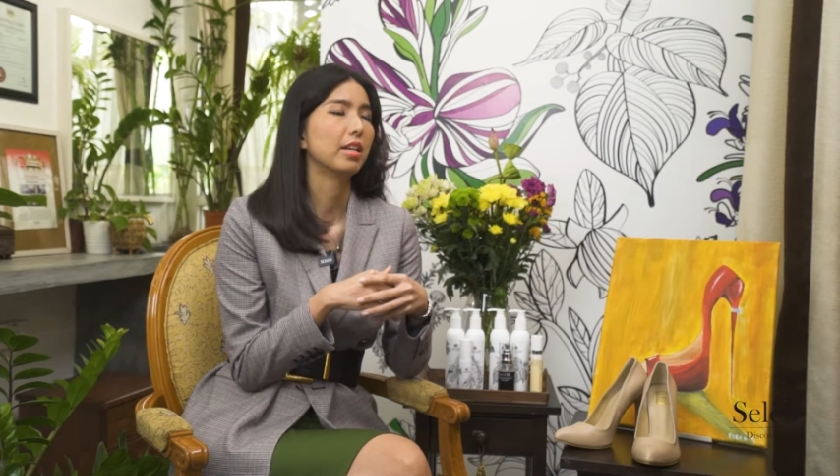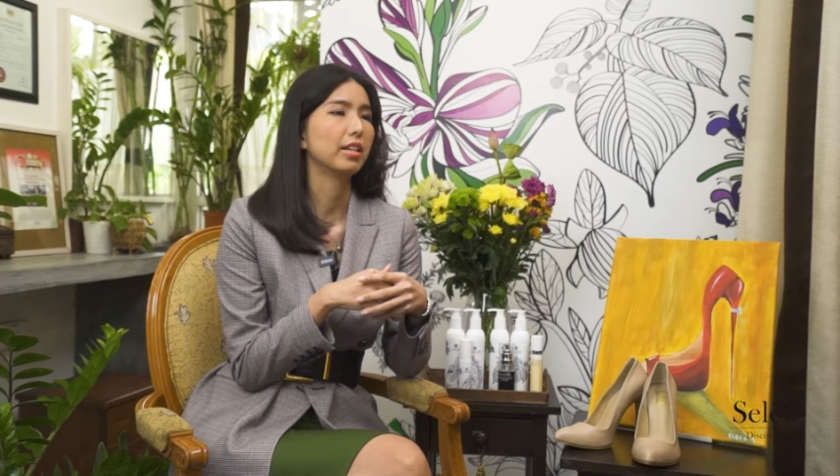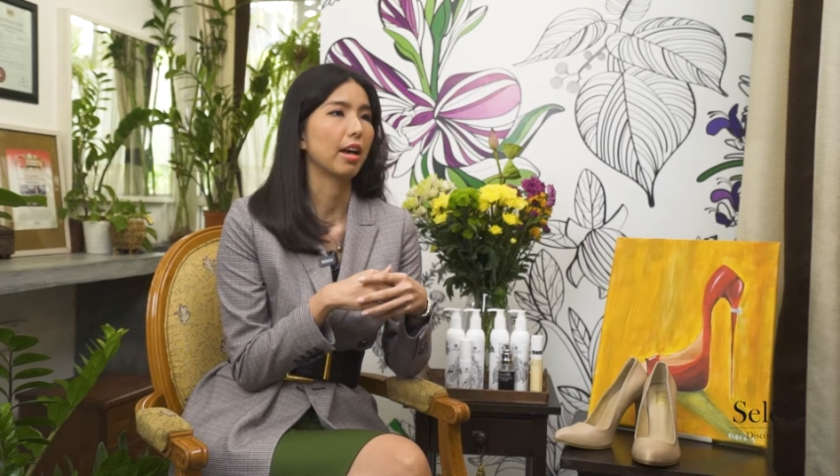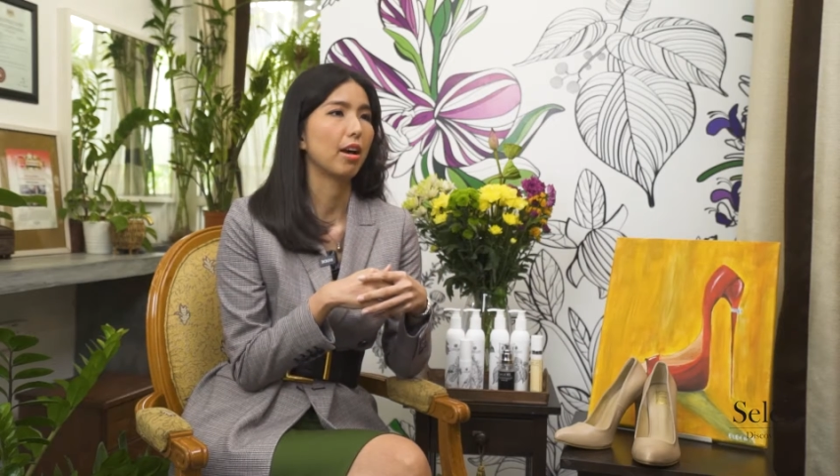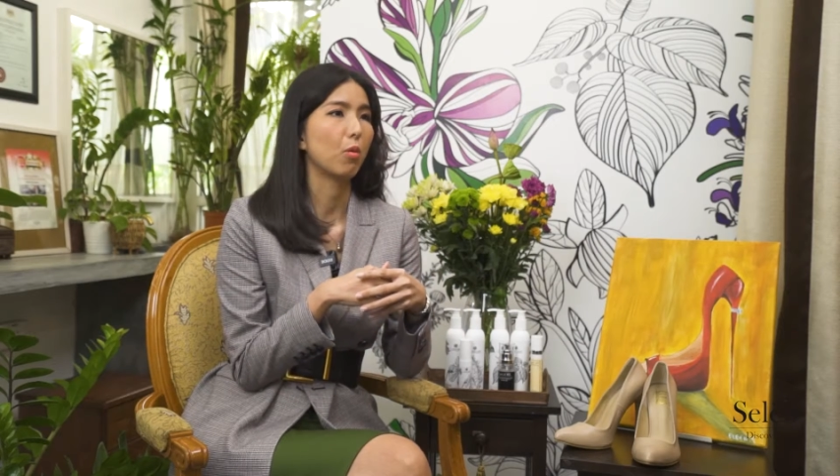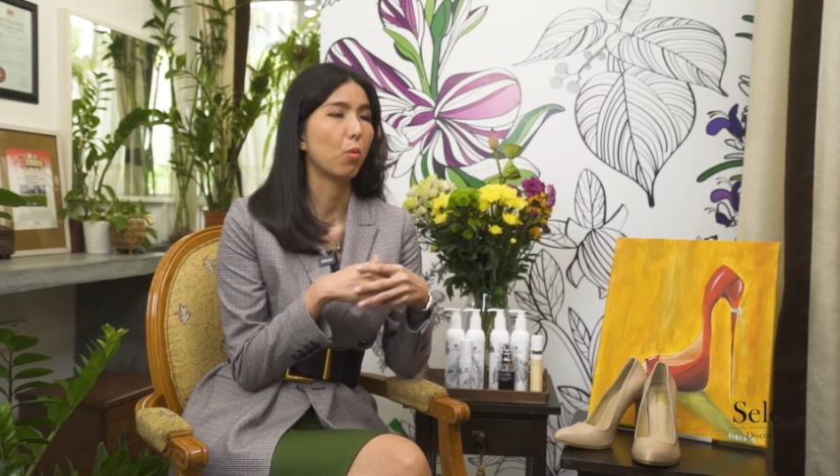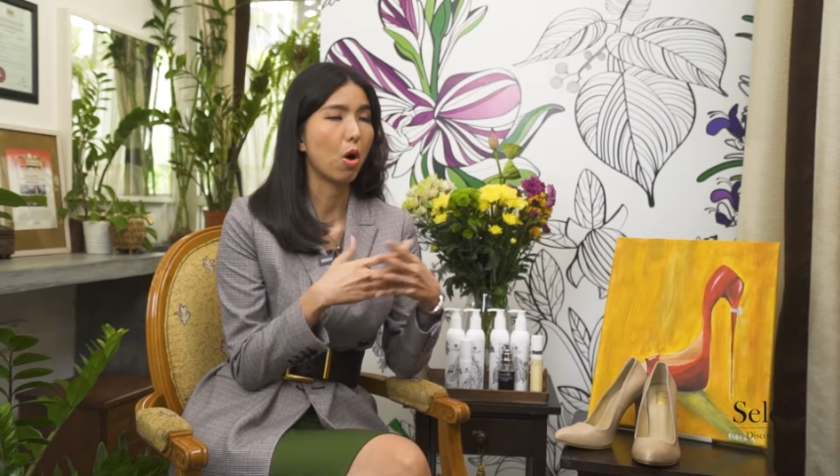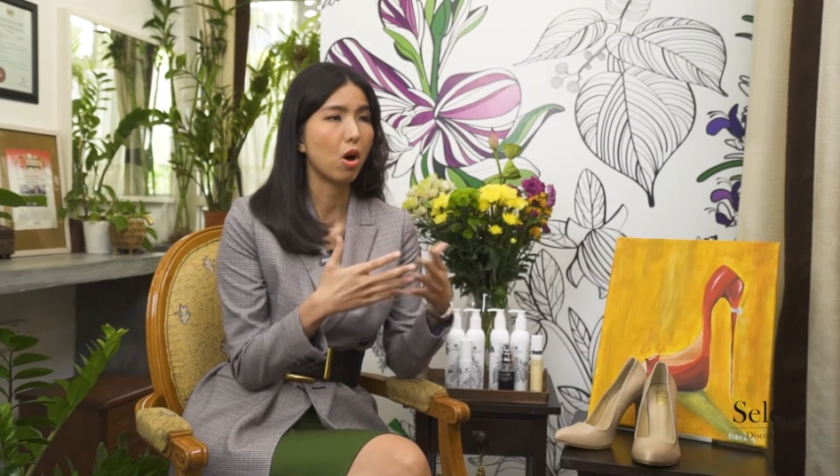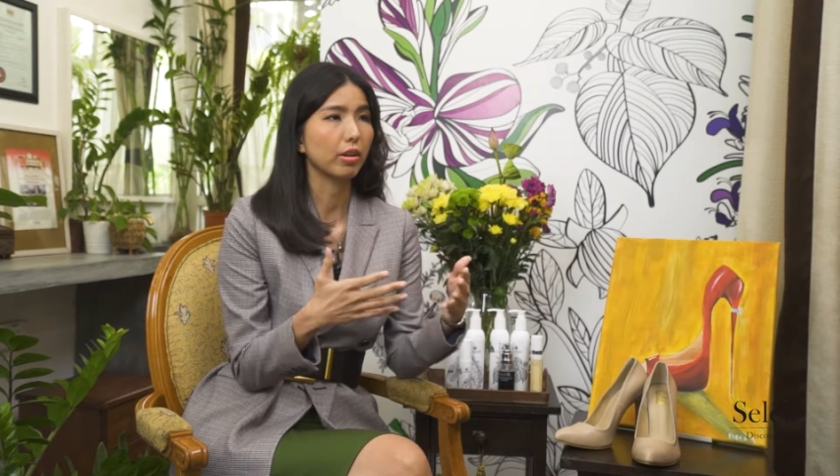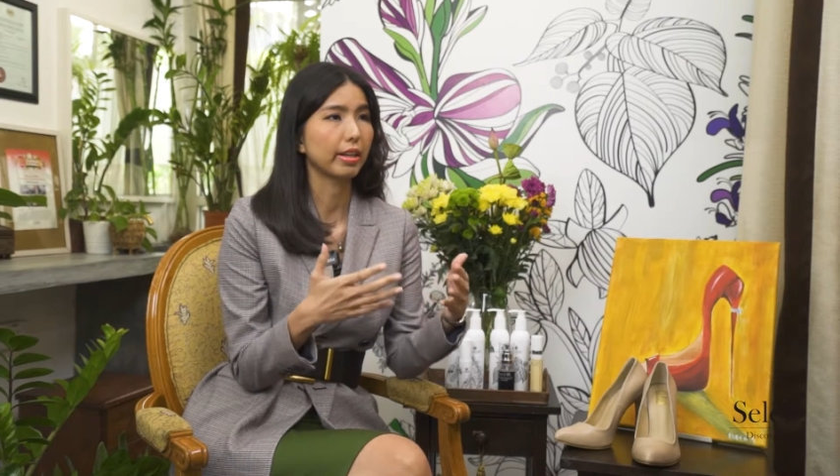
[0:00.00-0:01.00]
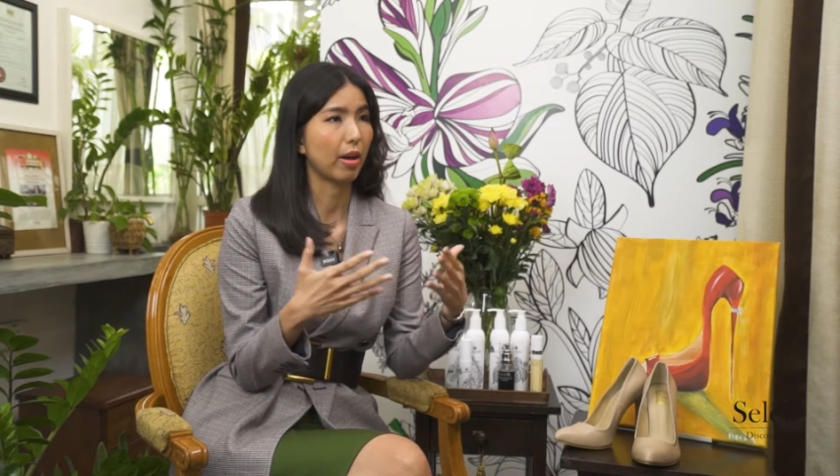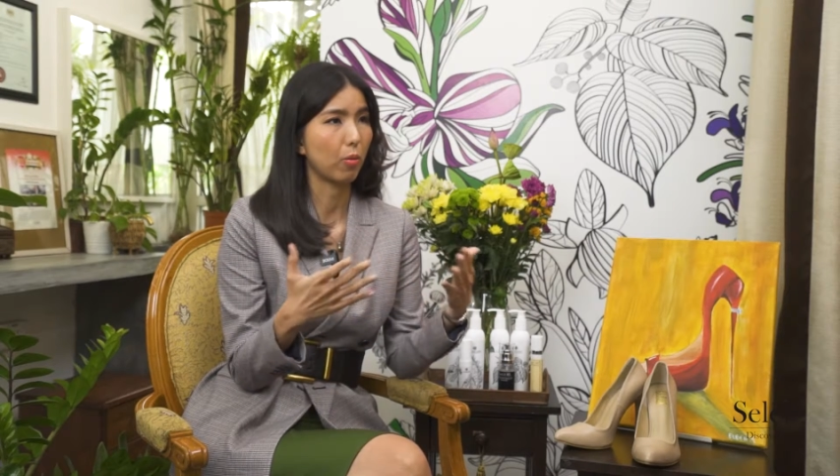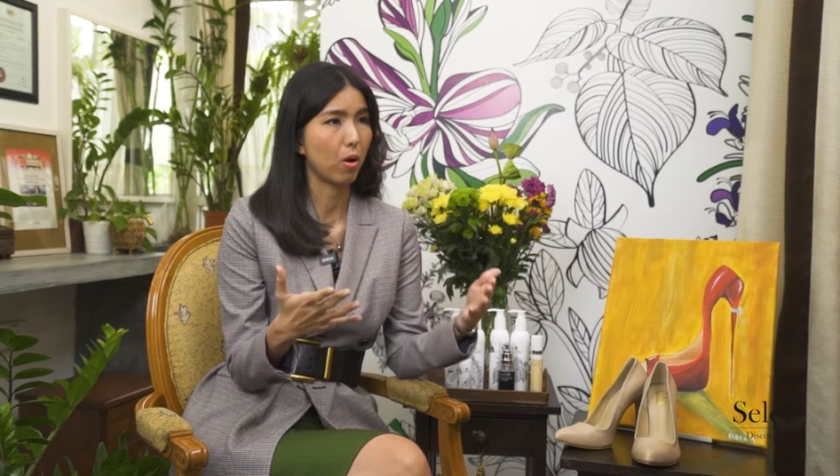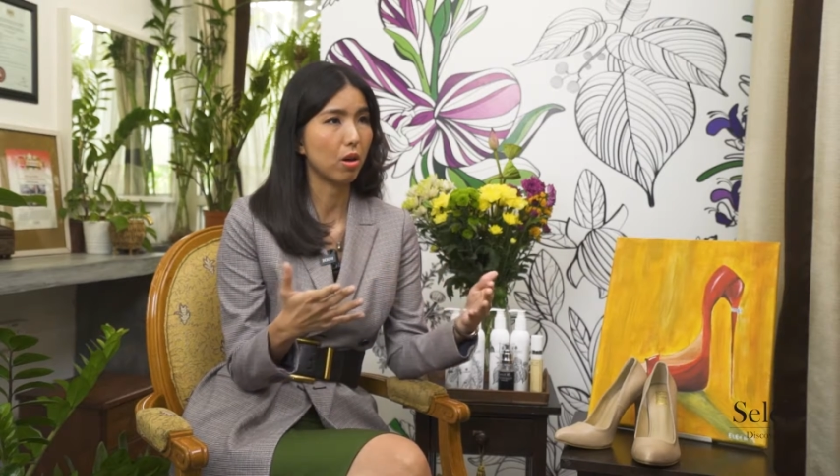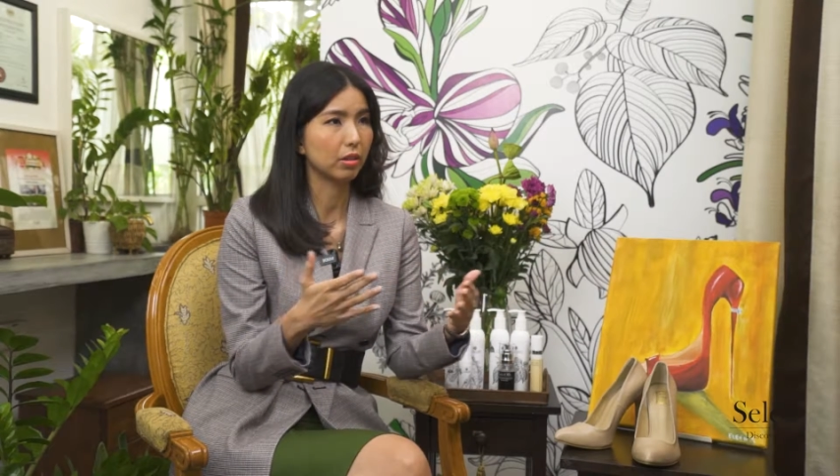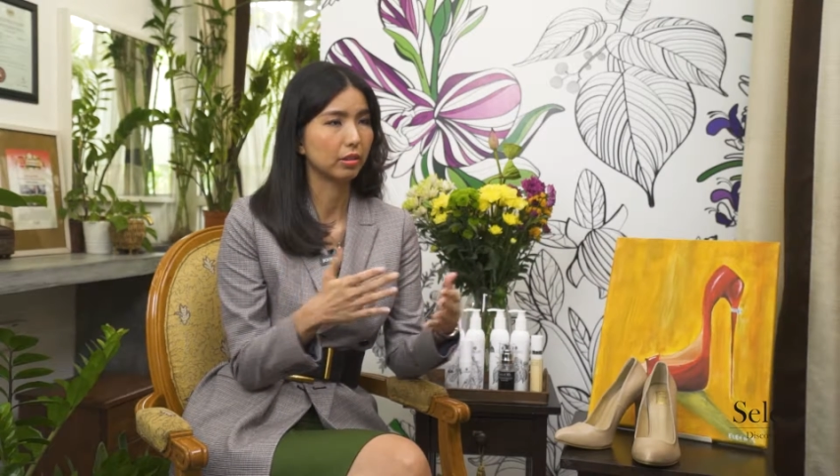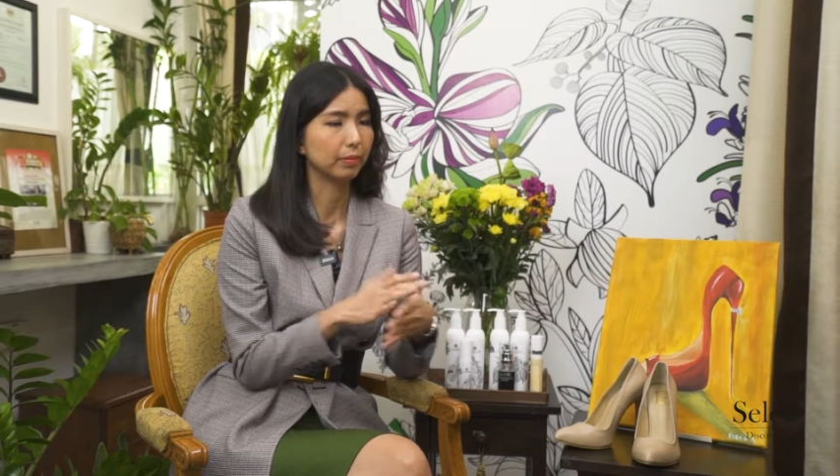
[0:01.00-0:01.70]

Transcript: their walk, catwalk.